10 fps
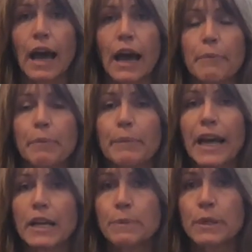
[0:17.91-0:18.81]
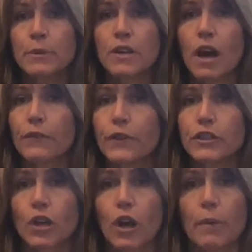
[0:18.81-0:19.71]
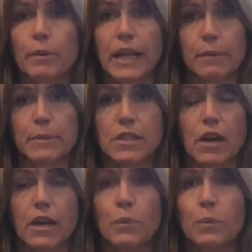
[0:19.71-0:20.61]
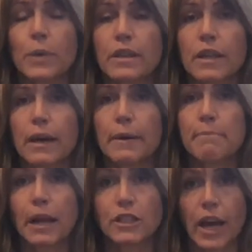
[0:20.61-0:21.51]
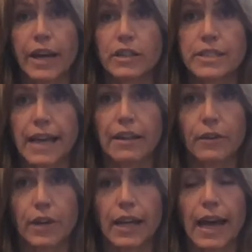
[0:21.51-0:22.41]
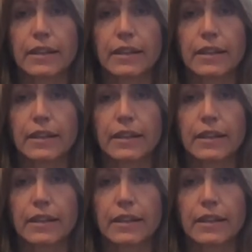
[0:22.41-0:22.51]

Uh, but my husband was offered a job at Amazon with a much higher salary,